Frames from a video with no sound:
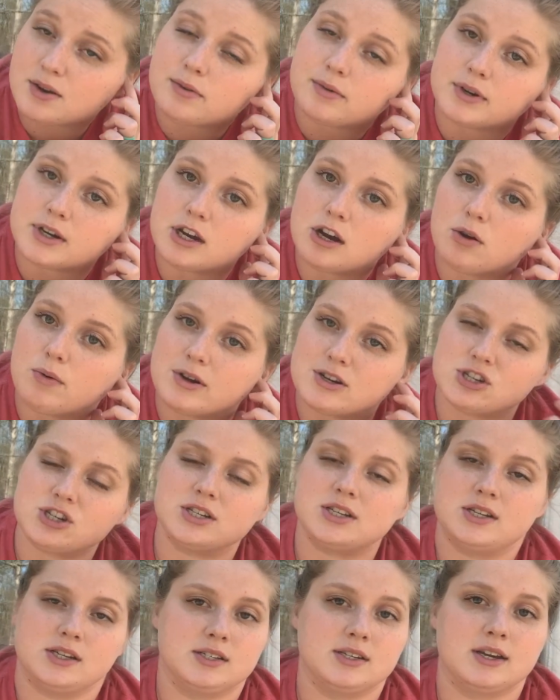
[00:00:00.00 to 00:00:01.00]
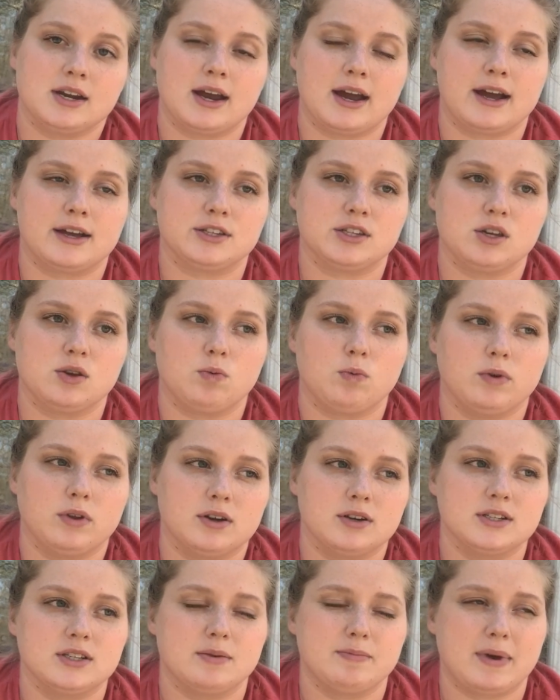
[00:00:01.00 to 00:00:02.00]
One of your questions is going to ask you, what
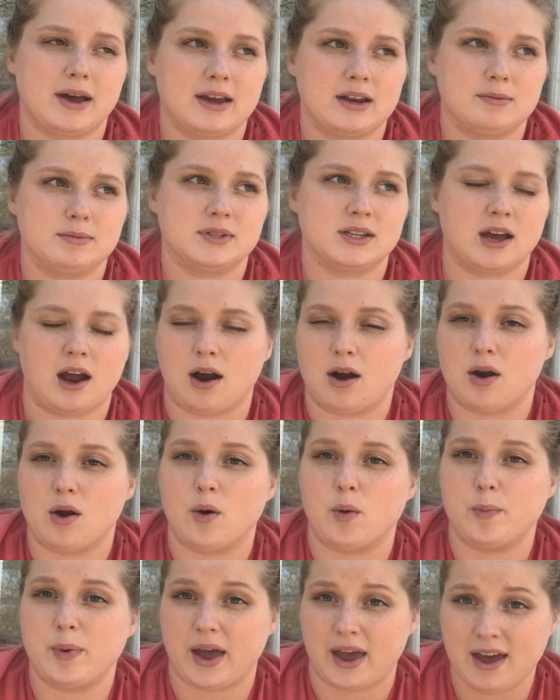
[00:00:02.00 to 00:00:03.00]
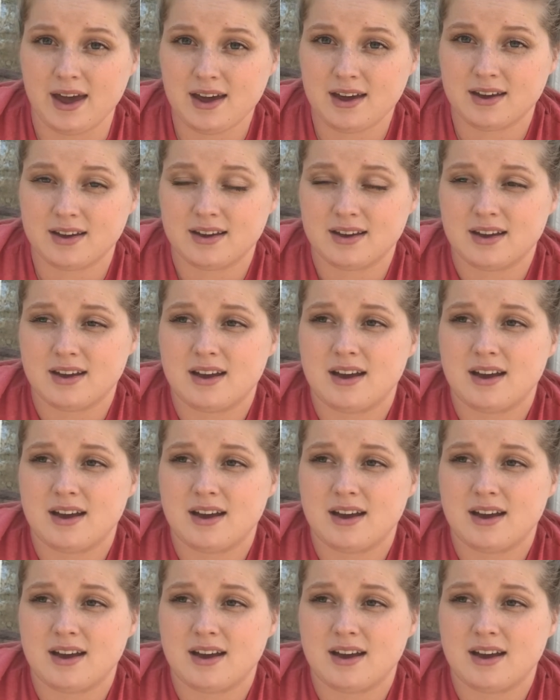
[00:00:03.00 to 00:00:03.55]
are some items that are opaque?